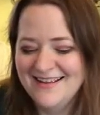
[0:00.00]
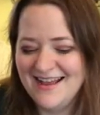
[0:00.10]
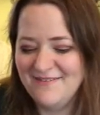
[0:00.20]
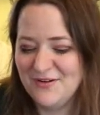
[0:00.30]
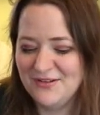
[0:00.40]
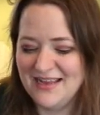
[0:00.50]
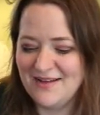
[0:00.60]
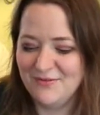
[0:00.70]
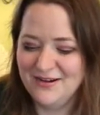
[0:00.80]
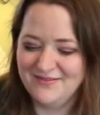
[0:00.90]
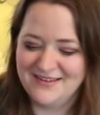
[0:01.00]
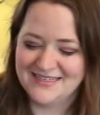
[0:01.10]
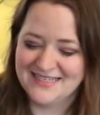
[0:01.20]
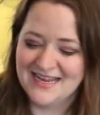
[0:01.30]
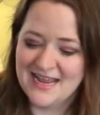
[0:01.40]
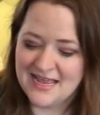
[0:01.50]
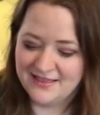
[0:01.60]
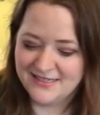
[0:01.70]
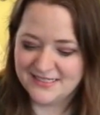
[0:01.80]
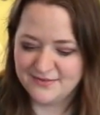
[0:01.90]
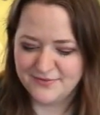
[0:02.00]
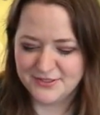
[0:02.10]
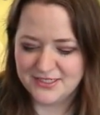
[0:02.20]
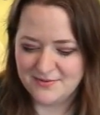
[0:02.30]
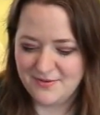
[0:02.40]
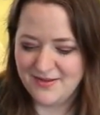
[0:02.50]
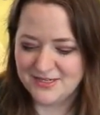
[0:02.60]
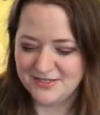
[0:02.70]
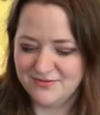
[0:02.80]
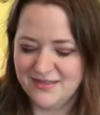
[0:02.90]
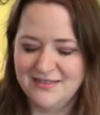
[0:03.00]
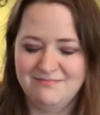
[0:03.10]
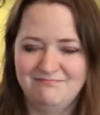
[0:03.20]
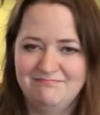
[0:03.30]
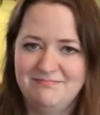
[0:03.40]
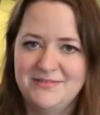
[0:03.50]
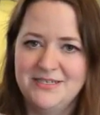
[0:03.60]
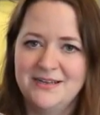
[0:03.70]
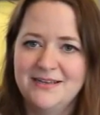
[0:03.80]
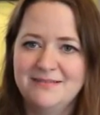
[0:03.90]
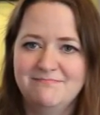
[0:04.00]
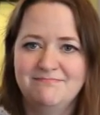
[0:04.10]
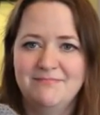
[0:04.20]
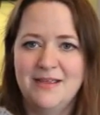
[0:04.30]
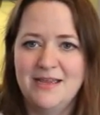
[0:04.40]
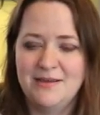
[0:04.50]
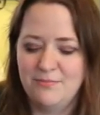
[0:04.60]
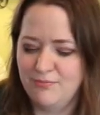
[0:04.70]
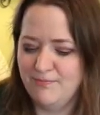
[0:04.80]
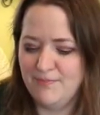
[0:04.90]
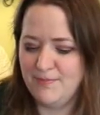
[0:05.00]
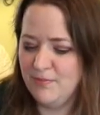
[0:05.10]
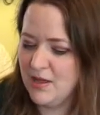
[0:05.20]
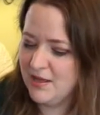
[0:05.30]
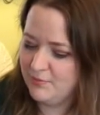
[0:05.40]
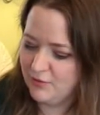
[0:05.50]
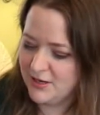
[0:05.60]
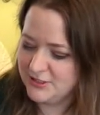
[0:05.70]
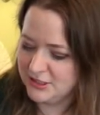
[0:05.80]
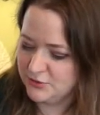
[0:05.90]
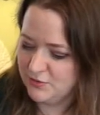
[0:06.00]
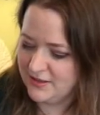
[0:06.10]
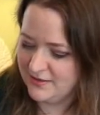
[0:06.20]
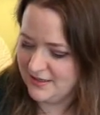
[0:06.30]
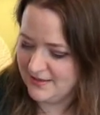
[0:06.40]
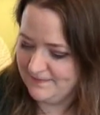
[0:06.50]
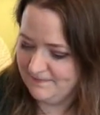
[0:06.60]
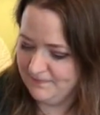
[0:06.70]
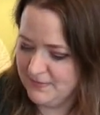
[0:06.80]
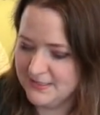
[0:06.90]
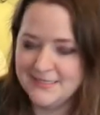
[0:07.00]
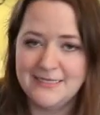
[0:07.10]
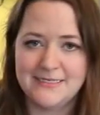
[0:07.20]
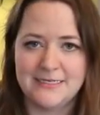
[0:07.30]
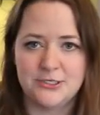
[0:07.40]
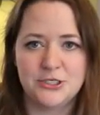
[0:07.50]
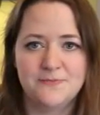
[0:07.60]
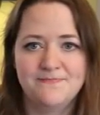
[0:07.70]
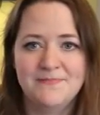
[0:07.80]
I've only have one of these. This is the first time I've actually really done a project with seed stitch.